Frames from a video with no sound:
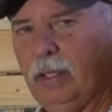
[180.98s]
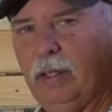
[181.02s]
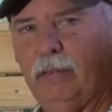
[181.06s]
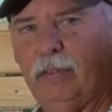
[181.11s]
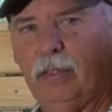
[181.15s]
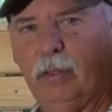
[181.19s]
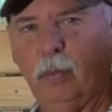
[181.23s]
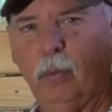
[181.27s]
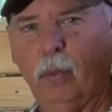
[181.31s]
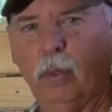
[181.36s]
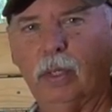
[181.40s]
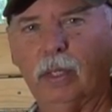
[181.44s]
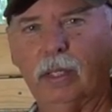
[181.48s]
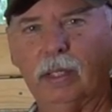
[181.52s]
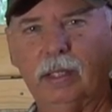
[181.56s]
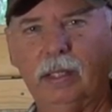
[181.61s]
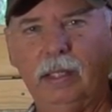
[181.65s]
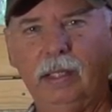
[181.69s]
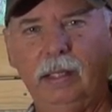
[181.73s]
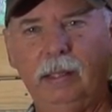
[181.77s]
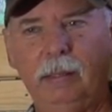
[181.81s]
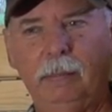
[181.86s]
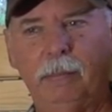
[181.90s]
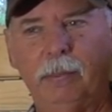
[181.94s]
it if you want
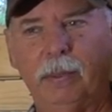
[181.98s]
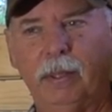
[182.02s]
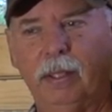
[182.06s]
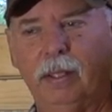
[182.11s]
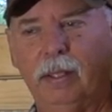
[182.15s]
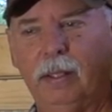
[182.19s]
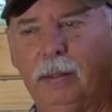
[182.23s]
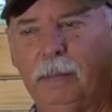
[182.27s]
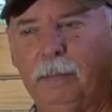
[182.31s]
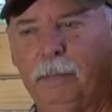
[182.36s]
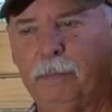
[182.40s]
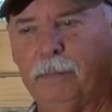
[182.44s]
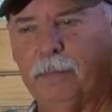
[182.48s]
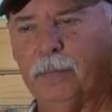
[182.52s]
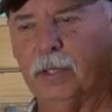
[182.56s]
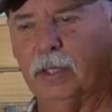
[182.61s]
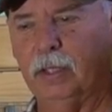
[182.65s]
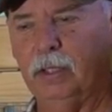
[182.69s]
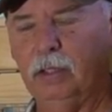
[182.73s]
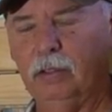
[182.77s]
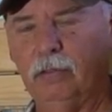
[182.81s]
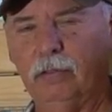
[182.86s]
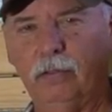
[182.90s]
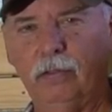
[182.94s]
to keep um,
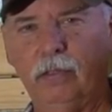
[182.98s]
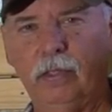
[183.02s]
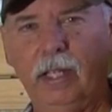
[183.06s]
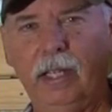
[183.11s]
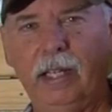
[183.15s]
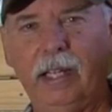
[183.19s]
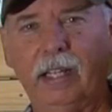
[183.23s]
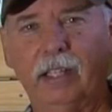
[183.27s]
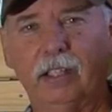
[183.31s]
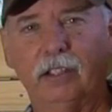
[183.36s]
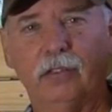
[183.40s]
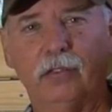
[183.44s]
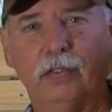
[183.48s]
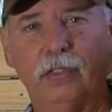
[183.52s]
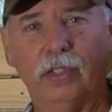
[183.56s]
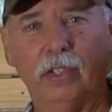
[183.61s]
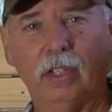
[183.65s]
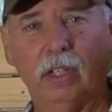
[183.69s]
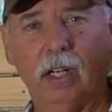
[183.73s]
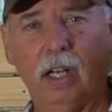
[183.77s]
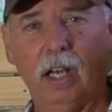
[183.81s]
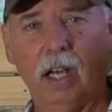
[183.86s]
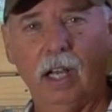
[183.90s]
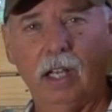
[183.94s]
your eggs
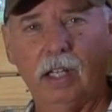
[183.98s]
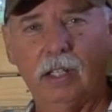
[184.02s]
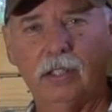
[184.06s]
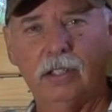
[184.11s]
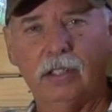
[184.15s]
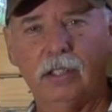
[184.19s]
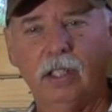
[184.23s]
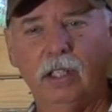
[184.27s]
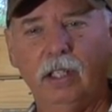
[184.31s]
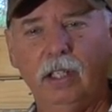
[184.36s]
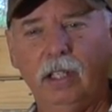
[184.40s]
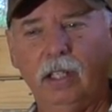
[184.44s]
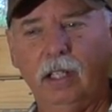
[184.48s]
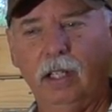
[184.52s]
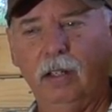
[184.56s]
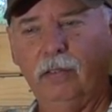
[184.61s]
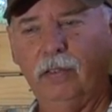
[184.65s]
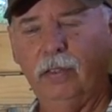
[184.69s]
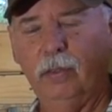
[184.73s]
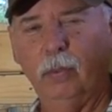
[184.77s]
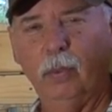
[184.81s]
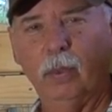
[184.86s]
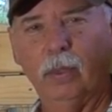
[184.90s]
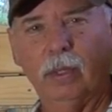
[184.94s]
fertilized,
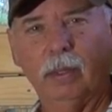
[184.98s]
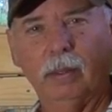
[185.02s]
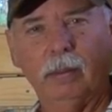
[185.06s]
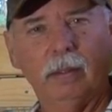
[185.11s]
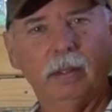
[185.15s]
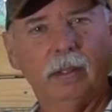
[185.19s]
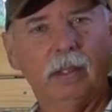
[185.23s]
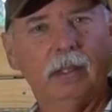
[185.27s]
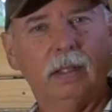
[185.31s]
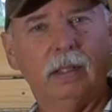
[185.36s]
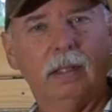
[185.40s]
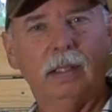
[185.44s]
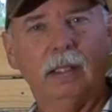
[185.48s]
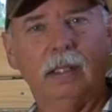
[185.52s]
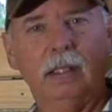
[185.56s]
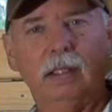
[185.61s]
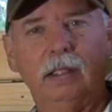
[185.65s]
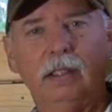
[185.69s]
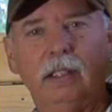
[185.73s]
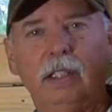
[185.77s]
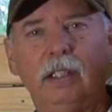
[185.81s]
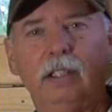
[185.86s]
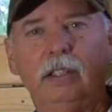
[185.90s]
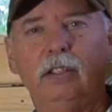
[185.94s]
if you want to
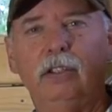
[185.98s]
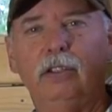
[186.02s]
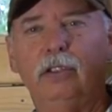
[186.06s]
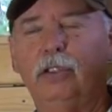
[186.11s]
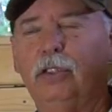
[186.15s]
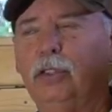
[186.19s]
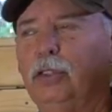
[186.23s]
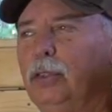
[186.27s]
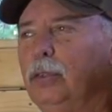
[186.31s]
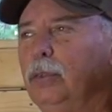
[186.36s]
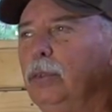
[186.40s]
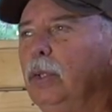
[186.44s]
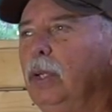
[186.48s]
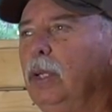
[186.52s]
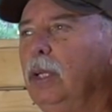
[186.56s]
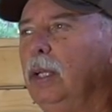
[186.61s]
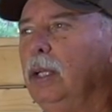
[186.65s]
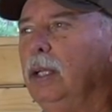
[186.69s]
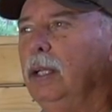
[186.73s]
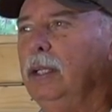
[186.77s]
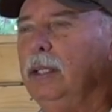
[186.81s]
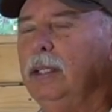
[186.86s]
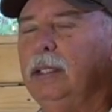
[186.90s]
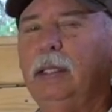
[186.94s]
continue to
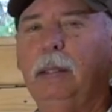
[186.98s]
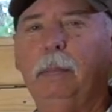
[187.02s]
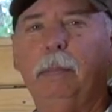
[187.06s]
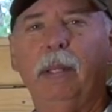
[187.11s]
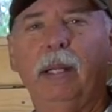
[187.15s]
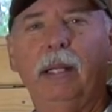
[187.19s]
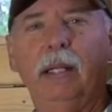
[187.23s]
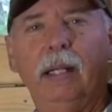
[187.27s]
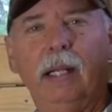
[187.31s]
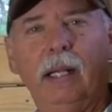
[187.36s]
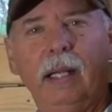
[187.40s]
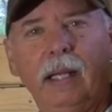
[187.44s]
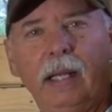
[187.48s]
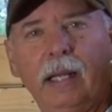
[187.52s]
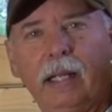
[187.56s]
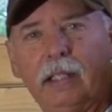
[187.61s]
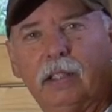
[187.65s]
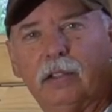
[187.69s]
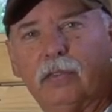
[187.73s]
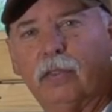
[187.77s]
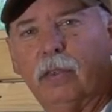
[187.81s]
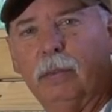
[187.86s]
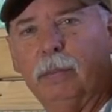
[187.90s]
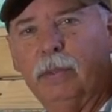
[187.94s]
incubate
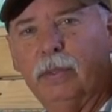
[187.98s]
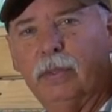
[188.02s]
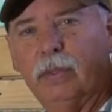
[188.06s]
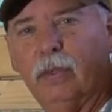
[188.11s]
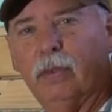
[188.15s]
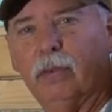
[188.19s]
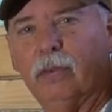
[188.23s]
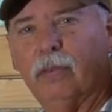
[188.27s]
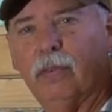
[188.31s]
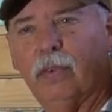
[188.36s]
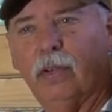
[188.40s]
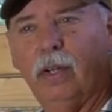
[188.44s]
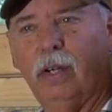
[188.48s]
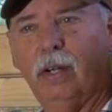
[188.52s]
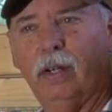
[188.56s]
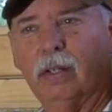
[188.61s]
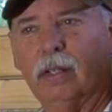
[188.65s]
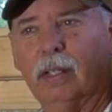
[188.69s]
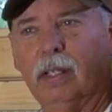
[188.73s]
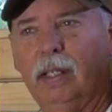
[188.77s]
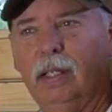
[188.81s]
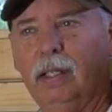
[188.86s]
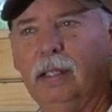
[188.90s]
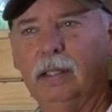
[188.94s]
eggs from your own
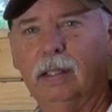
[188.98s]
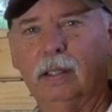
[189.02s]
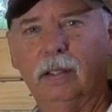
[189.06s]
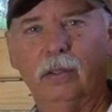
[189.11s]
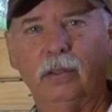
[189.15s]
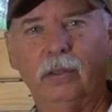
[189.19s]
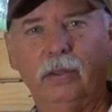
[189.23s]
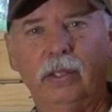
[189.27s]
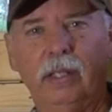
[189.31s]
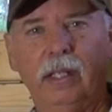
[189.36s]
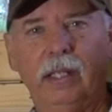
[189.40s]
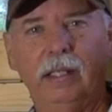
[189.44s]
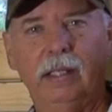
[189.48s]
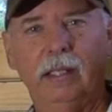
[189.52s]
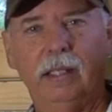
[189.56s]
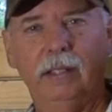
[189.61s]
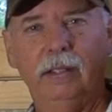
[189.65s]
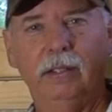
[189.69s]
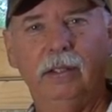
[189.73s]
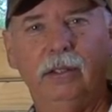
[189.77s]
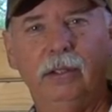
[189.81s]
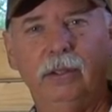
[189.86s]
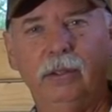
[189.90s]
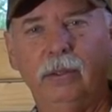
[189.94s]
flock and create a
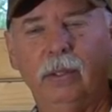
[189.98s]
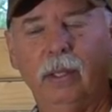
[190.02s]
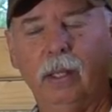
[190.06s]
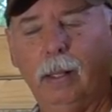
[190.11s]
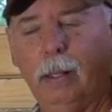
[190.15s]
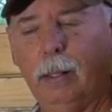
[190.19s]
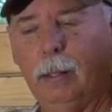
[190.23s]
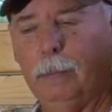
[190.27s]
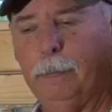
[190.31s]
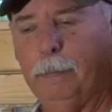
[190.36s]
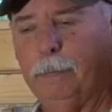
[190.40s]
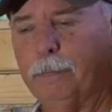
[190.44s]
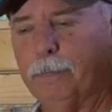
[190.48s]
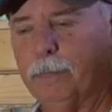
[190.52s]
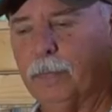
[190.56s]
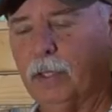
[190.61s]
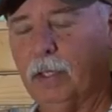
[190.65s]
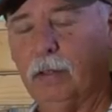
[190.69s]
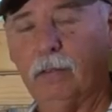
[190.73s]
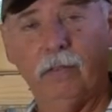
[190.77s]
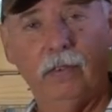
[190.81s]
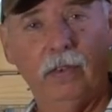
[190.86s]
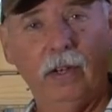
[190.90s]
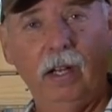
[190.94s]
new um,
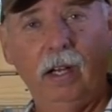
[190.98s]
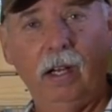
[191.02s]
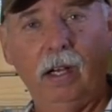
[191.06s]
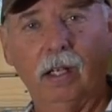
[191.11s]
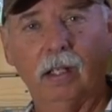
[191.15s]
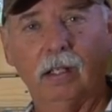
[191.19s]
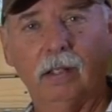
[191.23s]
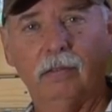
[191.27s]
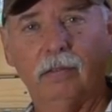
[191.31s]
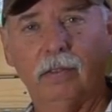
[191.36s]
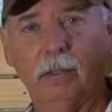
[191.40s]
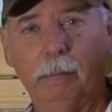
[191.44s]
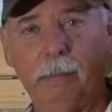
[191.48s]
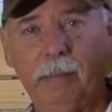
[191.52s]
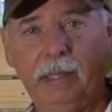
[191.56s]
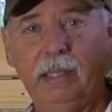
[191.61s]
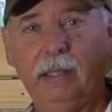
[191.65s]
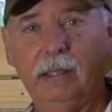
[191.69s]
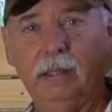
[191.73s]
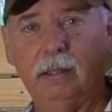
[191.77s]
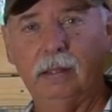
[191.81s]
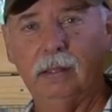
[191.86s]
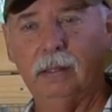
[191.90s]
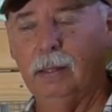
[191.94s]
flock for
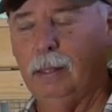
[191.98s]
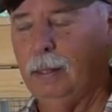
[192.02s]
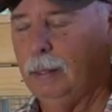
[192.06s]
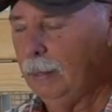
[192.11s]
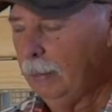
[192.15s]
meat.